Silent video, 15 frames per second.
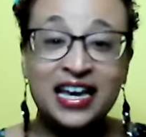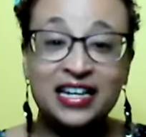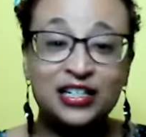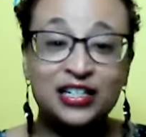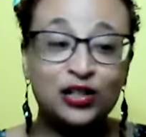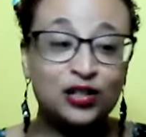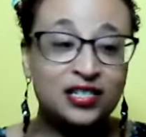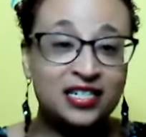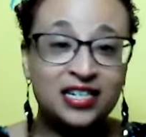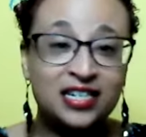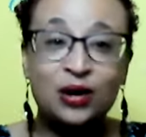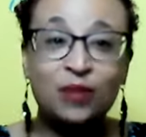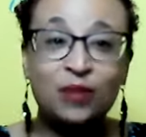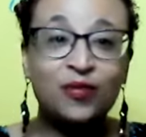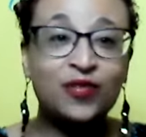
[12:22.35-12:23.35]
And you'll
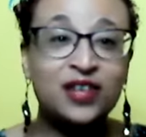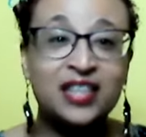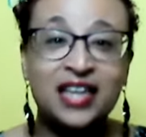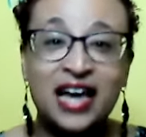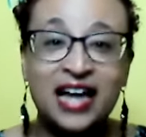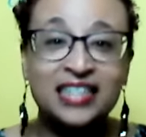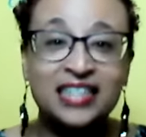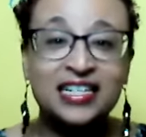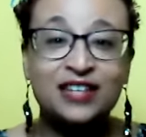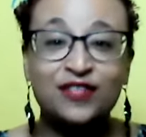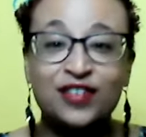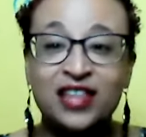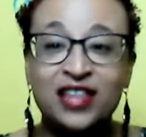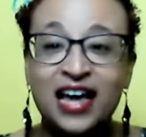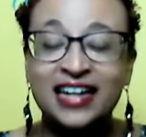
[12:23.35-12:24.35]
see hopefully the content
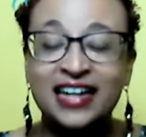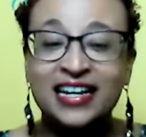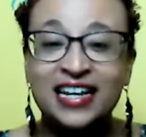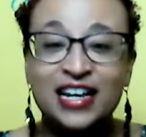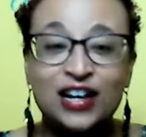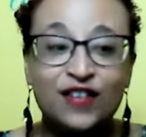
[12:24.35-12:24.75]
for that